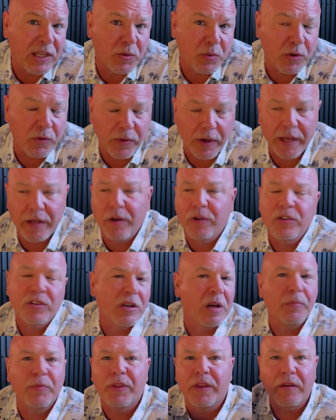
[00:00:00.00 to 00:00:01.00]
one, right? Or
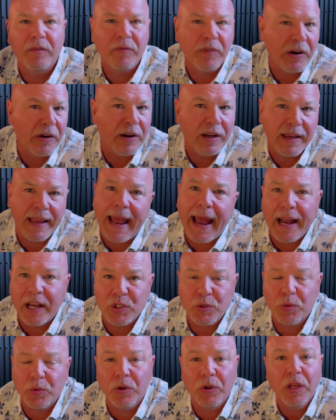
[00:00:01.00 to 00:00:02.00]
something very
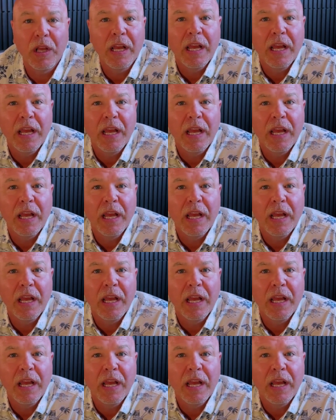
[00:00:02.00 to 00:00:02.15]
casual.